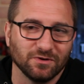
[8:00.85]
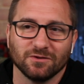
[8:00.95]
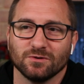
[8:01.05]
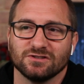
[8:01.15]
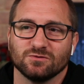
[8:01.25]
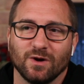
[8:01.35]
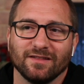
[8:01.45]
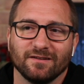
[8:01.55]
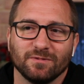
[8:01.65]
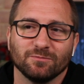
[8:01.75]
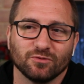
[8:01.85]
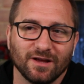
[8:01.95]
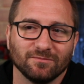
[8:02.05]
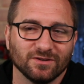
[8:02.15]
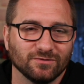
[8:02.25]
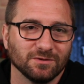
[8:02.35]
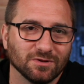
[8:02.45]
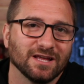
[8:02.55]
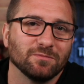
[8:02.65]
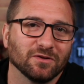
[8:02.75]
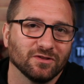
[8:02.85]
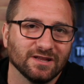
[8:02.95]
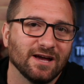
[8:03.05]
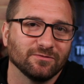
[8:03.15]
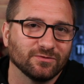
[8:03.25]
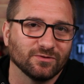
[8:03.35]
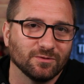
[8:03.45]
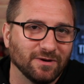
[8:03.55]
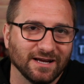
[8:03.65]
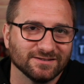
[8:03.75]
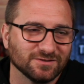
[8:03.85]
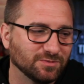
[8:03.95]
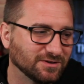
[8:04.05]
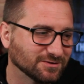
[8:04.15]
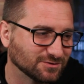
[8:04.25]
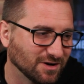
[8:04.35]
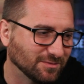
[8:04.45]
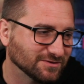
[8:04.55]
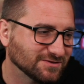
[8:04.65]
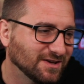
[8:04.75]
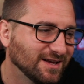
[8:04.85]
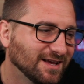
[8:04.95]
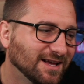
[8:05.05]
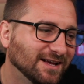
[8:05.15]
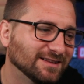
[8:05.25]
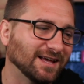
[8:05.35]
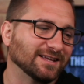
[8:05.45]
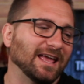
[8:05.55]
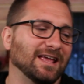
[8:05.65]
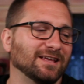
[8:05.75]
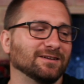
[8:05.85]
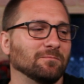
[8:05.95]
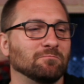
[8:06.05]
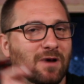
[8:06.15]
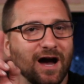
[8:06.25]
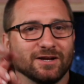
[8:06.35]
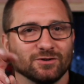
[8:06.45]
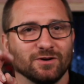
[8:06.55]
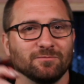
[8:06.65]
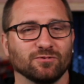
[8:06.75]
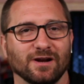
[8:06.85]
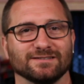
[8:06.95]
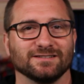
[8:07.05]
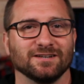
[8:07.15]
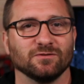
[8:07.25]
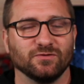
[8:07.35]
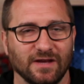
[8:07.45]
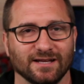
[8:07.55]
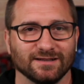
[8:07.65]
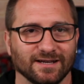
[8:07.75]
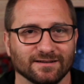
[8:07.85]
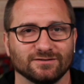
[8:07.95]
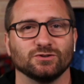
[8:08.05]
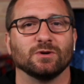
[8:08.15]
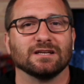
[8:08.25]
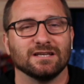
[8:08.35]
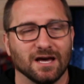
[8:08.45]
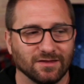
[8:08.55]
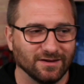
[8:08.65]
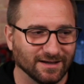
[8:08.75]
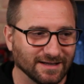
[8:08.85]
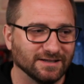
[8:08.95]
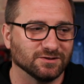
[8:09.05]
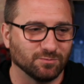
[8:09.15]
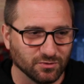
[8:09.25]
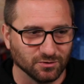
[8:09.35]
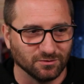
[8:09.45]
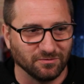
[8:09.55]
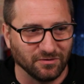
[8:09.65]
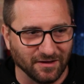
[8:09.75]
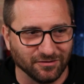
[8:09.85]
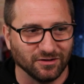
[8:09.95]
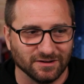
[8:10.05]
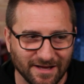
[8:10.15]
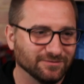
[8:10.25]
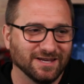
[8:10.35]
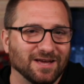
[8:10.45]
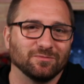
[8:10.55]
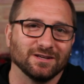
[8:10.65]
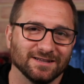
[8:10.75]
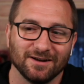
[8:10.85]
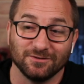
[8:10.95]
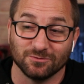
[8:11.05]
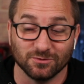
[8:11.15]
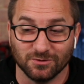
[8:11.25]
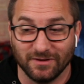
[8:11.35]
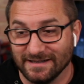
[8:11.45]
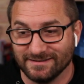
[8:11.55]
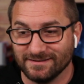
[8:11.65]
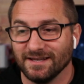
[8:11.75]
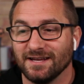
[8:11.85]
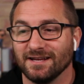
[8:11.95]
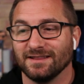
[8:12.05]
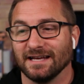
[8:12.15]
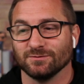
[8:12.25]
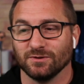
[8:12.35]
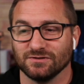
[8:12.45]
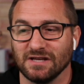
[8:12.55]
opening, which is why they've been preemptively blaming the left for Biden's political troubles. Like a yes. moderate president failing, doing nothing is proof that the left can't be allowed to rule. That's that's what they're